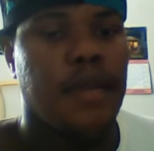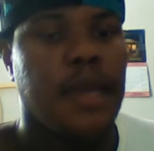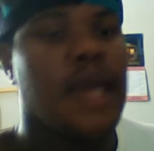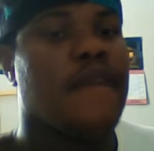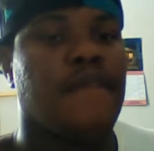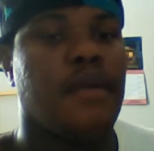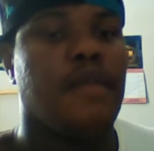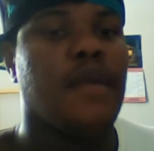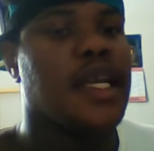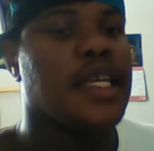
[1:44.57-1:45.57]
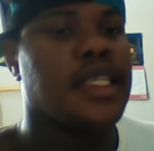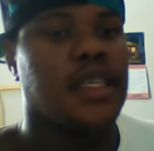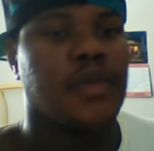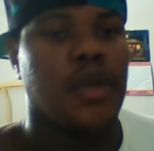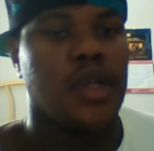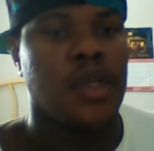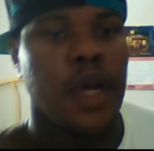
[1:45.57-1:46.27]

and from what his experience was.